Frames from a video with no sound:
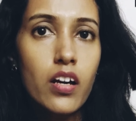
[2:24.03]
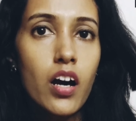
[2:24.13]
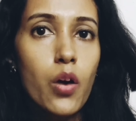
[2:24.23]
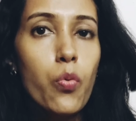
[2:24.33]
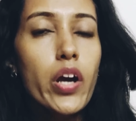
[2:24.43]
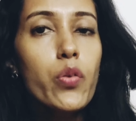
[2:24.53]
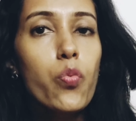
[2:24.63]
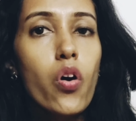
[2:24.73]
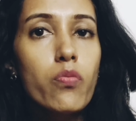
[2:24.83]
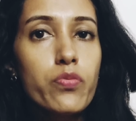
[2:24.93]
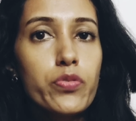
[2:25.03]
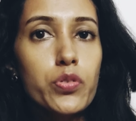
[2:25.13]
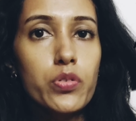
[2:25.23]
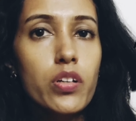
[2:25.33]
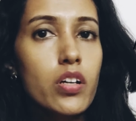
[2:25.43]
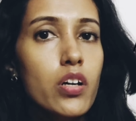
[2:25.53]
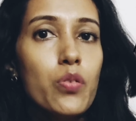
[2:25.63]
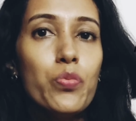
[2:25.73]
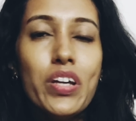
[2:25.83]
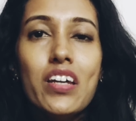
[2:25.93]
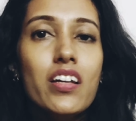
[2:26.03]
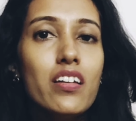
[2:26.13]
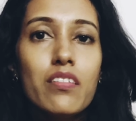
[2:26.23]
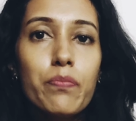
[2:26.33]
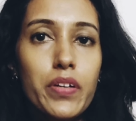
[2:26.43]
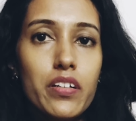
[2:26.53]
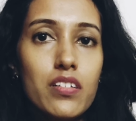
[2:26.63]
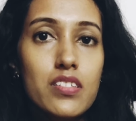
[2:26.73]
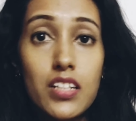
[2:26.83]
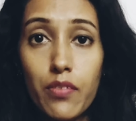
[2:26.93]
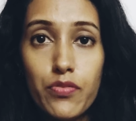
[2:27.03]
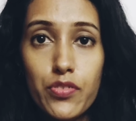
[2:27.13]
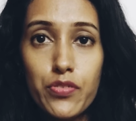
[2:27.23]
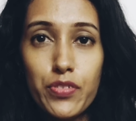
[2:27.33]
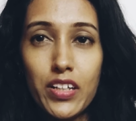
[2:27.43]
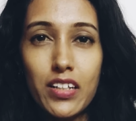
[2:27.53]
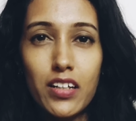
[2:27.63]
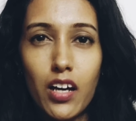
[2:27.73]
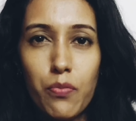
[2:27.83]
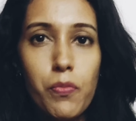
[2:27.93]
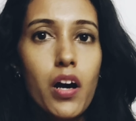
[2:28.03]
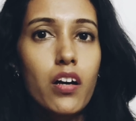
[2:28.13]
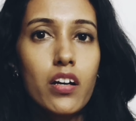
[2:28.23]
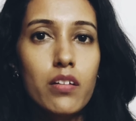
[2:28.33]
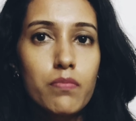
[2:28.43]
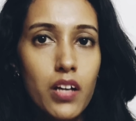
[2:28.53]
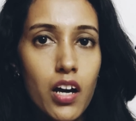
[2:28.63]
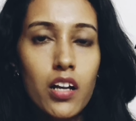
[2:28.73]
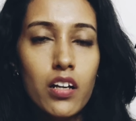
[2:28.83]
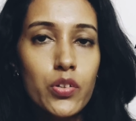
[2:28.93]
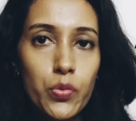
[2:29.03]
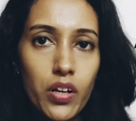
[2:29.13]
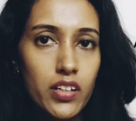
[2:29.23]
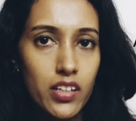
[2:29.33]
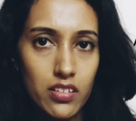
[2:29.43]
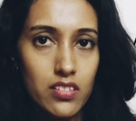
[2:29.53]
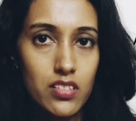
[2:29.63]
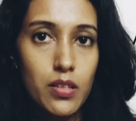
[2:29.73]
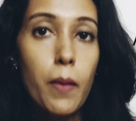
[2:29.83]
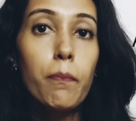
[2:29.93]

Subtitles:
Avoid warm food. We Indian parents love to feed garma garam khana to our kids.